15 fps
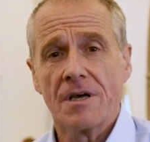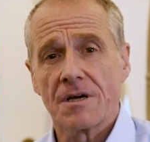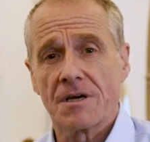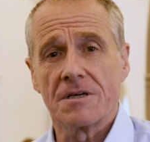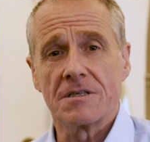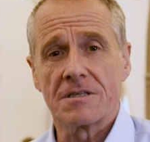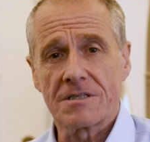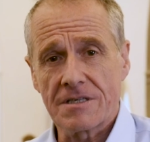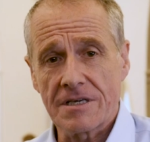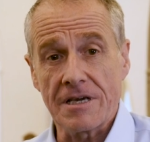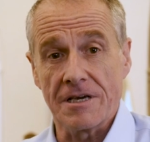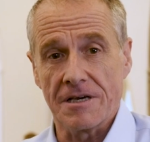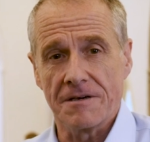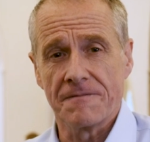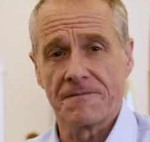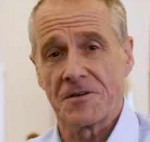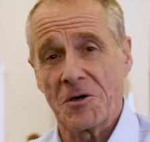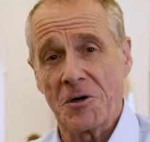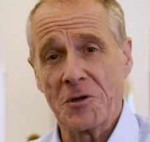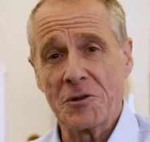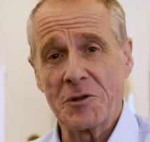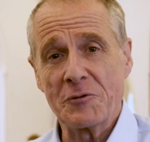conceived
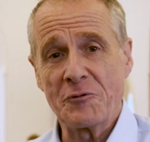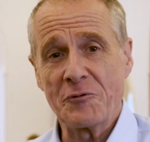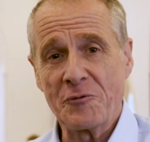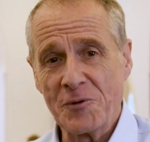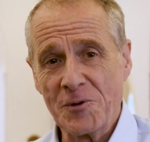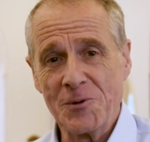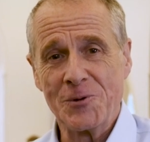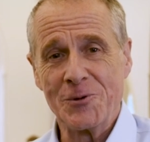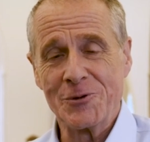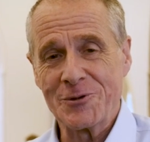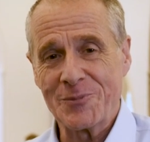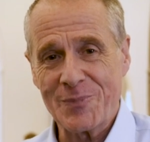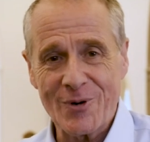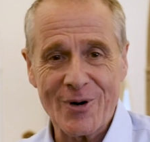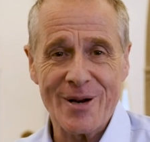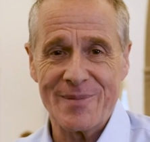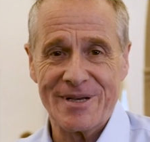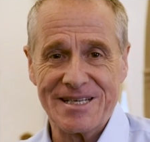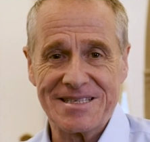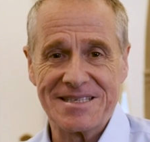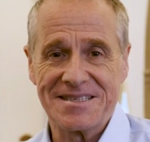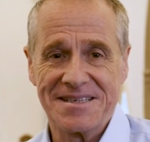on the flawed
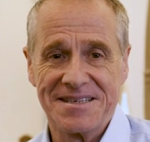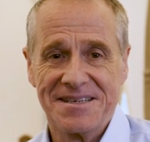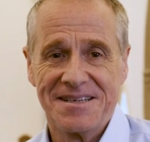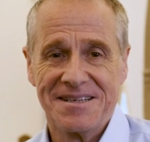premise